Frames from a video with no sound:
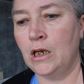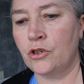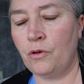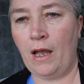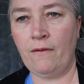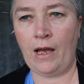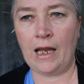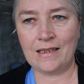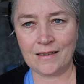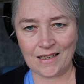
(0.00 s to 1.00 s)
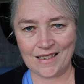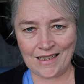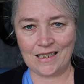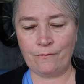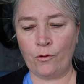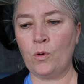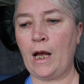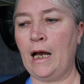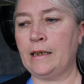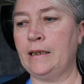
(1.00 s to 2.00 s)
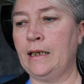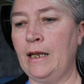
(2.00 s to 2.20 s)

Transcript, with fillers: to have a successful garden